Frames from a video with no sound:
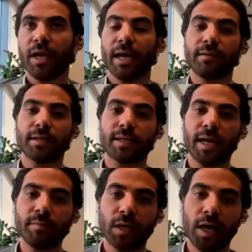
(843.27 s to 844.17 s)
At the
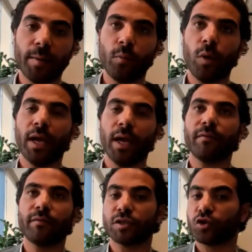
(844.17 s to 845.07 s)
same time, we
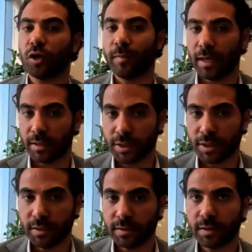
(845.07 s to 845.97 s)
have a strong balance
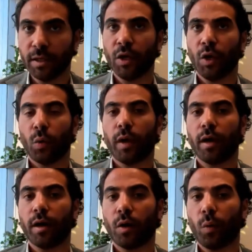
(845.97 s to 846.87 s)
sheet,
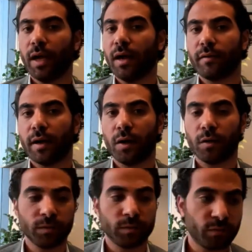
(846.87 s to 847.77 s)
where we have
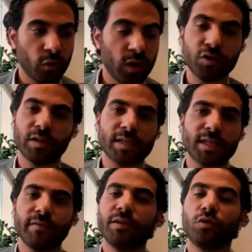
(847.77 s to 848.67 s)
around
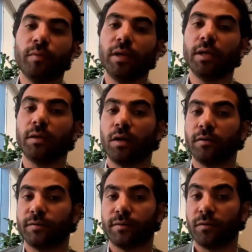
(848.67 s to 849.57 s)
472 million
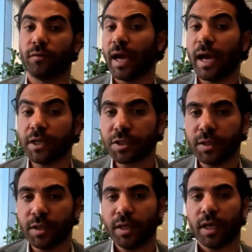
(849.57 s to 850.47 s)
of cash
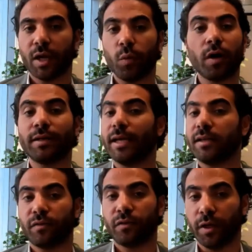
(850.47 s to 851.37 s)
and we are
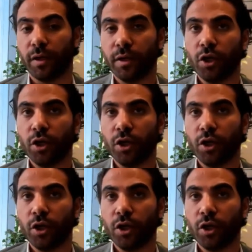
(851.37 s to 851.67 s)
debt free.